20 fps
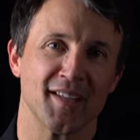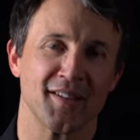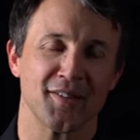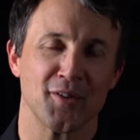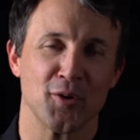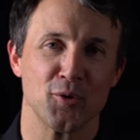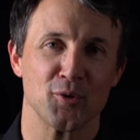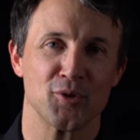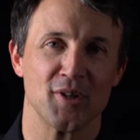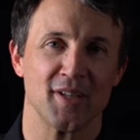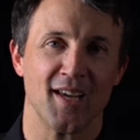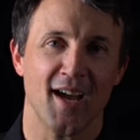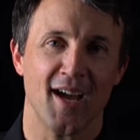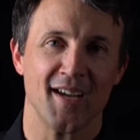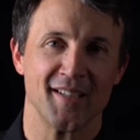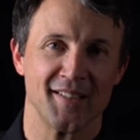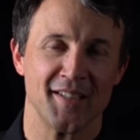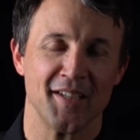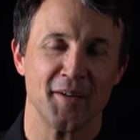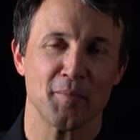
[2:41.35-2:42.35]
that those
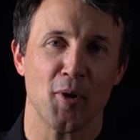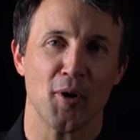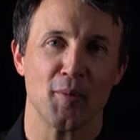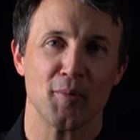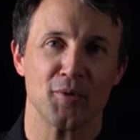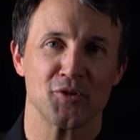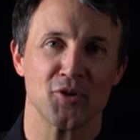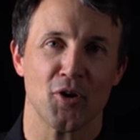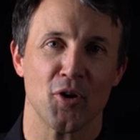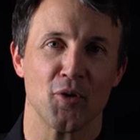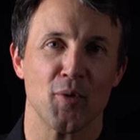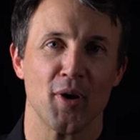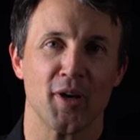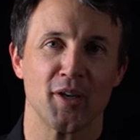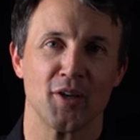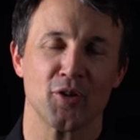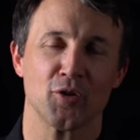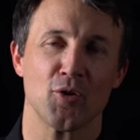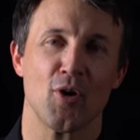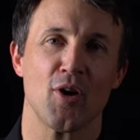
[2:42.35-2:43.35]
IT departments are
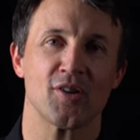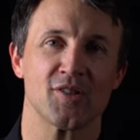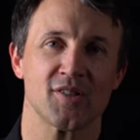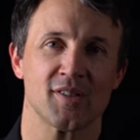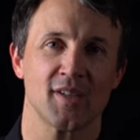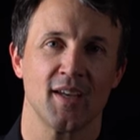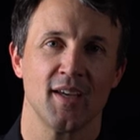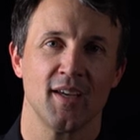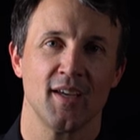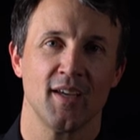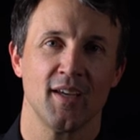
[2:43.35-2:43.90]
running across.